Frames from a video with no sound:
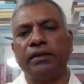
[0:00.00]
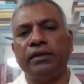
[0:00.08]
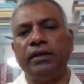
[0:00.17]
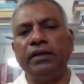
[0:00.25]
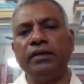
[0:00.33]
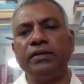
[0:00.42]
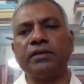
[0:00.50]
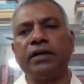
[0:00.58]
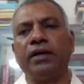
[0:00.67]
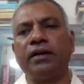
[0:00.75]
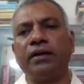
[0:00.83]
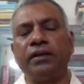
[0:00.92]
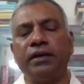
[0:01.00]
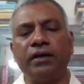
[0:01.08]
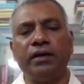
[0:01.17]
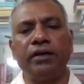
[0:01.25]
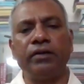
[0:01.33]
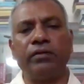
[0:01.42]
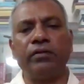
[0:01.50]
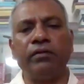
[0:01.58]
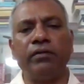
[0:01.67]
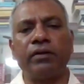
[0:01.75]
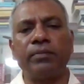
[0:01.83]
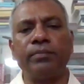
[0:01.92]
These are the
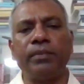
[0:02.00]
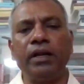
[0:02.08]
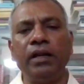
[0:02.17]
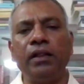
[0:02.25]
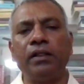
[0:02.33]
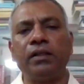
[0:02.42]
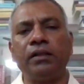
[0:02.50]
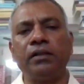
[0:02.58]
normal,